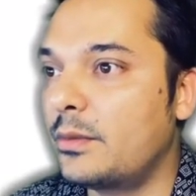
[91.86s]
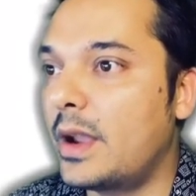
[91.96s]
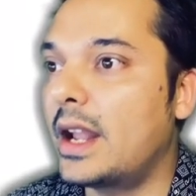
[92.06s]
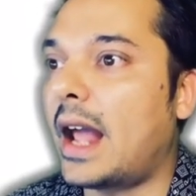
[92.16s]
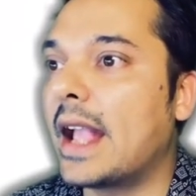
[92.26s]

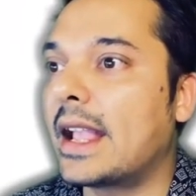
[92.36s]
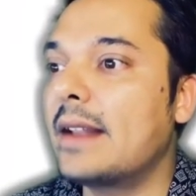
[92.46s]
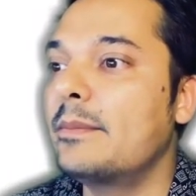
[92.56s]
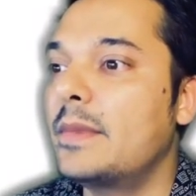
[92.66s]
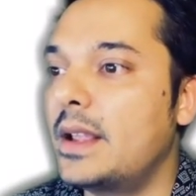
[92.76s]
where I
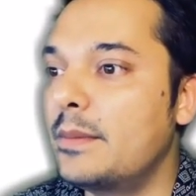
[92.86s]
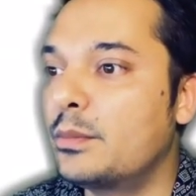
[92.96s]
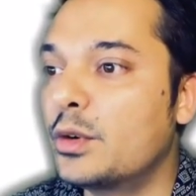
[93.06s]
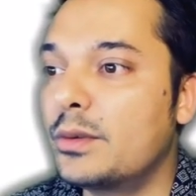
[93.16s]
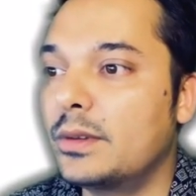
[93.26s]
can
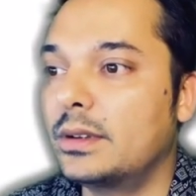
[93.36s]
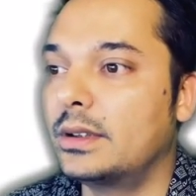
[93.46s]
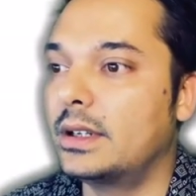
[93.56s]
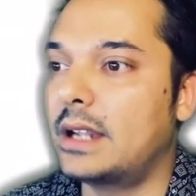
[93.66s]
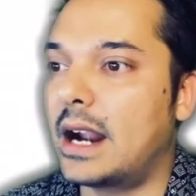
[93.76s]
input
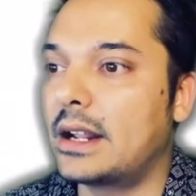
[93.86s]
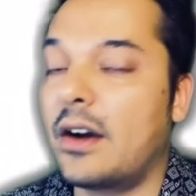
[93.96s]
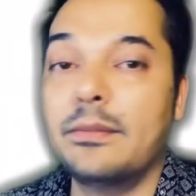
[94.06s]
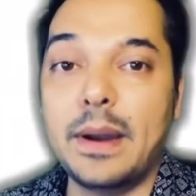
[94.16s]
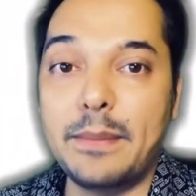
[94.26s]
the data
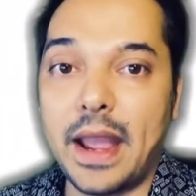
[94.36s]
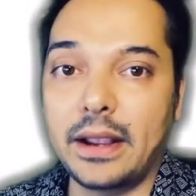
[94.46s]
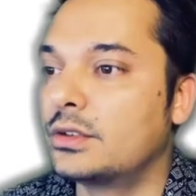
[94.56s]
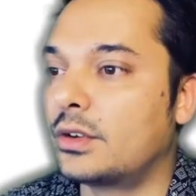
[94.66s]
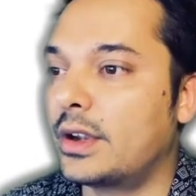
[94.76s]
of my
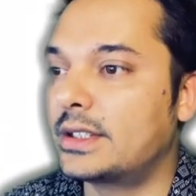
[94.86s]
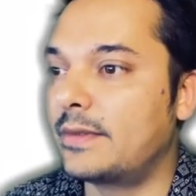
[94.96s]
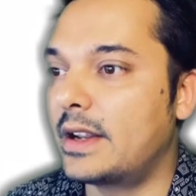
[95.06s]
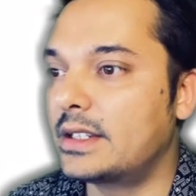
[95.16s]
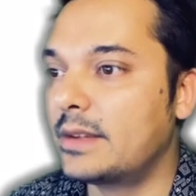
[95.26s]
bank. So it's
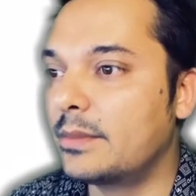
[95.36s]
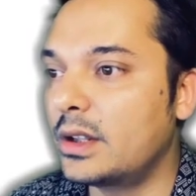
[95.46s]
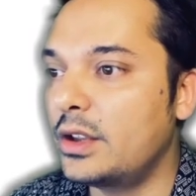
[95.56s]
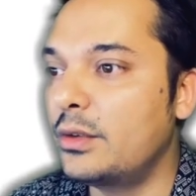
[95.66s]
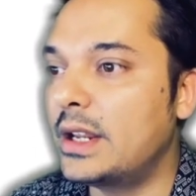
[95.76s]
very
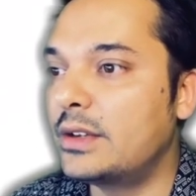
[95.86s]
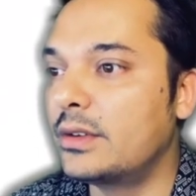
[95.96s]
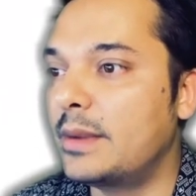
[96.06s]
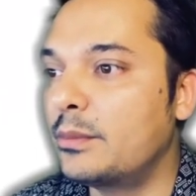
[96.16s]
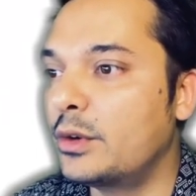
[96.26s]
simple. You need
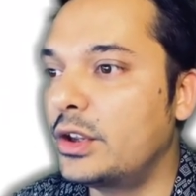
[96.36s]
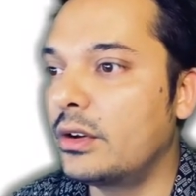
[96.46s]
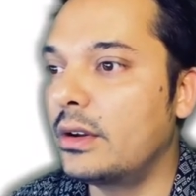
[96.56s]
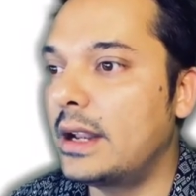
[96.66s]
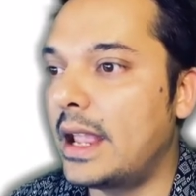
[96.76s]
to input
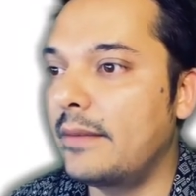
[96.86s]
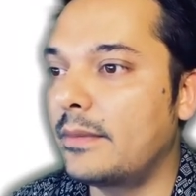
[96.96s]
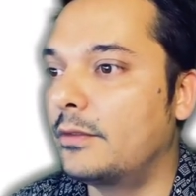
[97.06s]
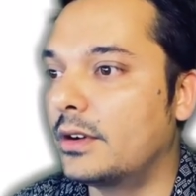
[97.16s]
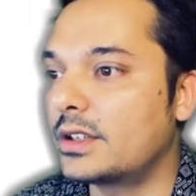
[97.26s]
your
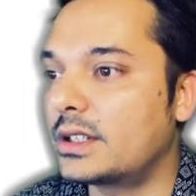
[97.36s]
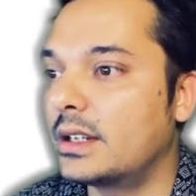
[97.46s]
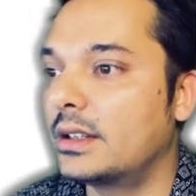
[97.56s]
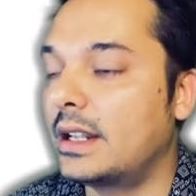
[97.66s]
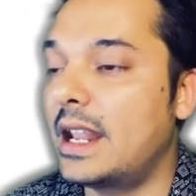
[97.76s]
name first,
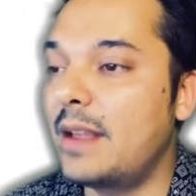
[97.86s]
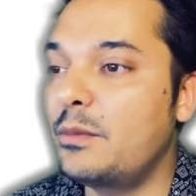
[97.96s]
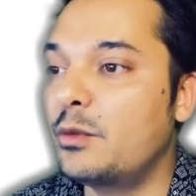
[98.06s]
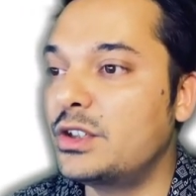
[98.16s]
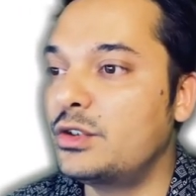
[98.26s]
the
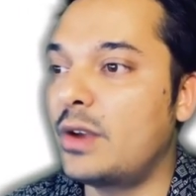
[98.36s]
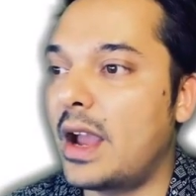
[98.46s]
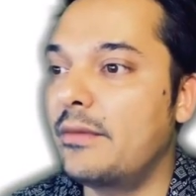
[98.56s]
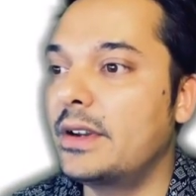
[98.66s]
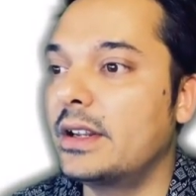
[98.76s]
name which you
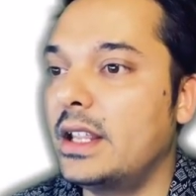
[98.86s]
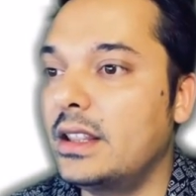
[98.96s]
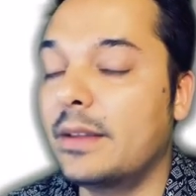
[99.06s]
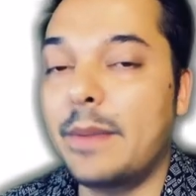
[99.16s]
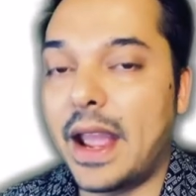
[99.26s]
have written
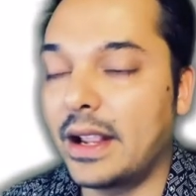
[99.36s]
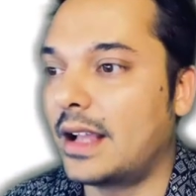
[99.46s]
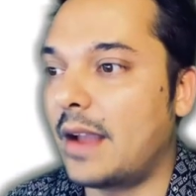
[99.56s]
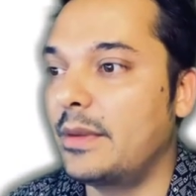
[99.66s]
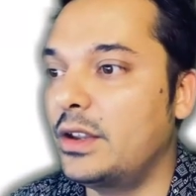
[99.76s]
in the bank,
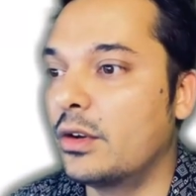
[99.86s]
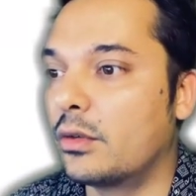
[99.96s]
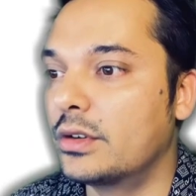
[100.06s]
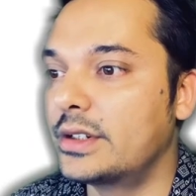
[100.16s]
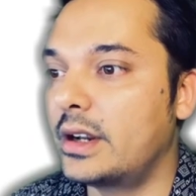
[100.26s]
I mean your
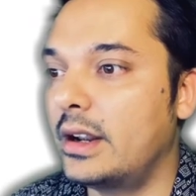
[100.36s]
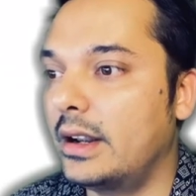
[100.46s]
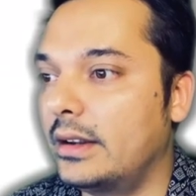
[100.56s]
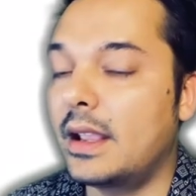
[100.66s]
original.